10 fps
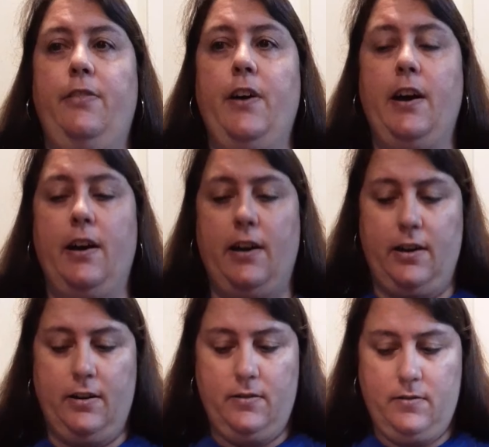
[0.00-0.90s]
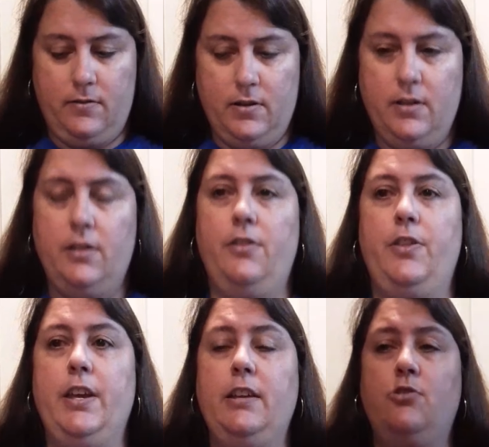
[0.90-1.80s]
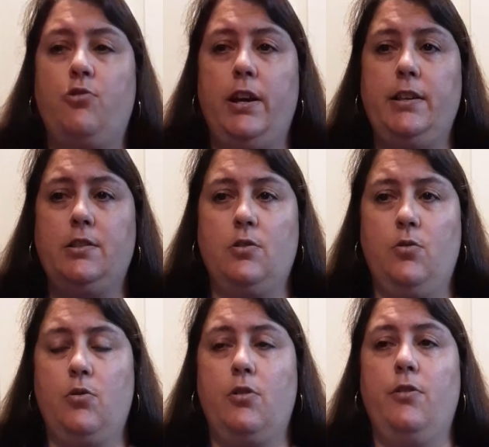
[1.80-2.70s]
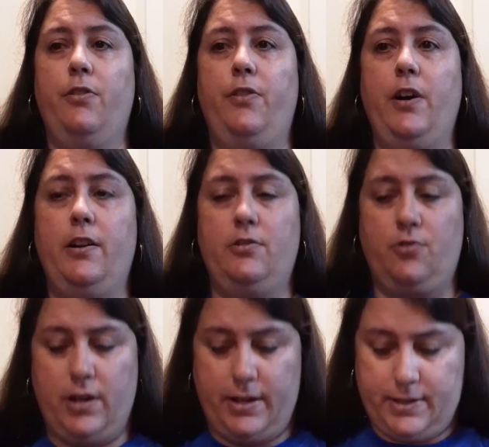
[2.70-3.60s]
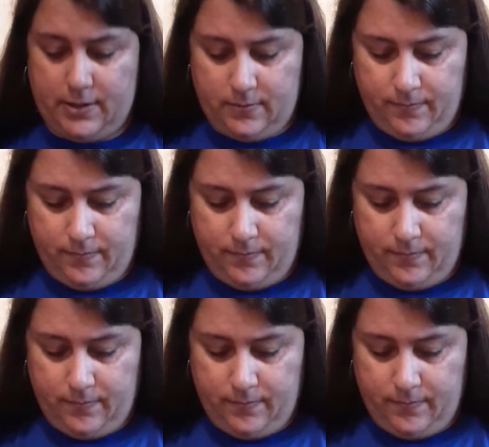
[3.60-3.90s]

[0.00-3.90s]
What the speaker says: the dress or the dress.